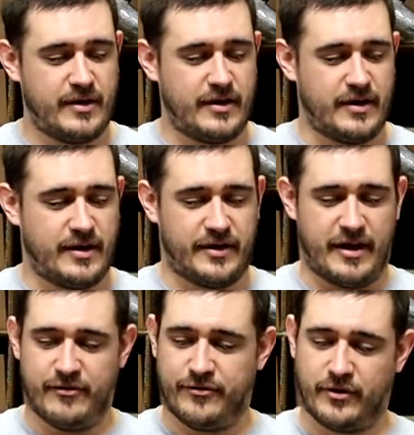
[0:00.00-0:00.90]

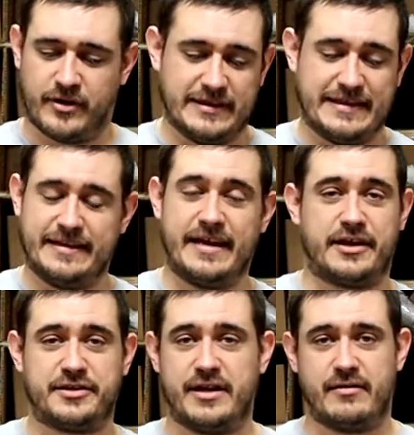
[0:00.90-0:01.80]
Now for cleaning the
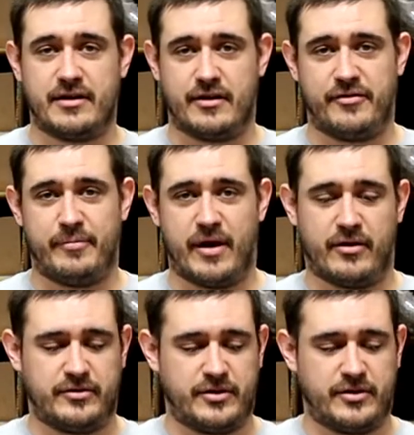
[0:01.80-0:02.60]
exterior of the barrel,